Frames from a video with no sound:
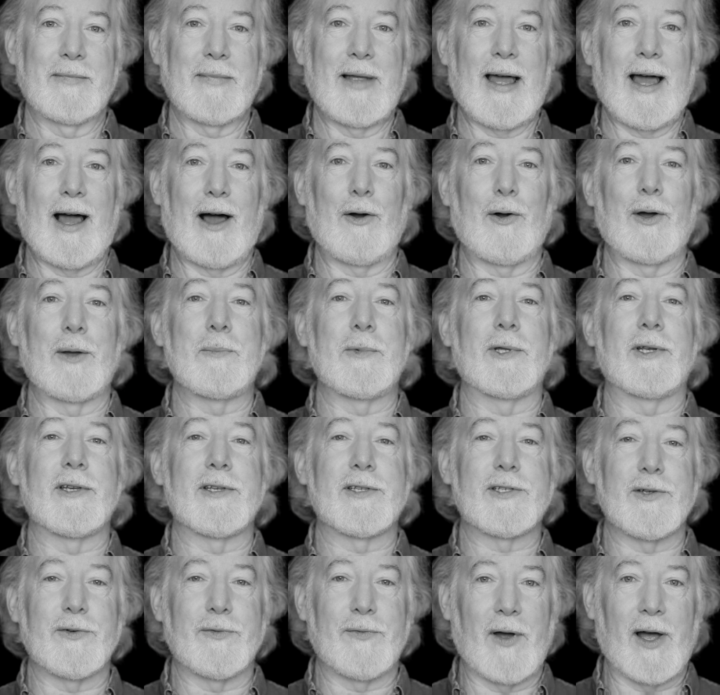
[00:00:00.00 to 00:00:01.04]
how I'm going to
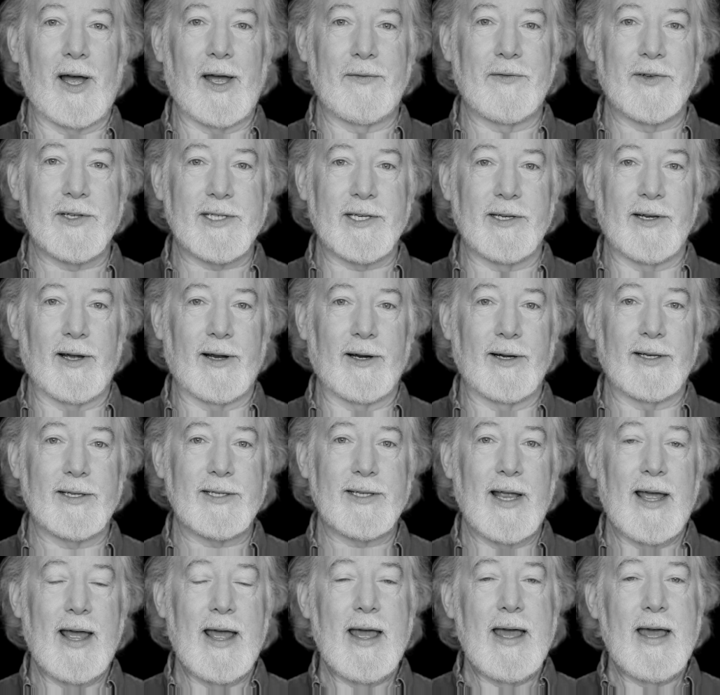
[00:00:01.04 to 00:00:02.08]
survive as an artist.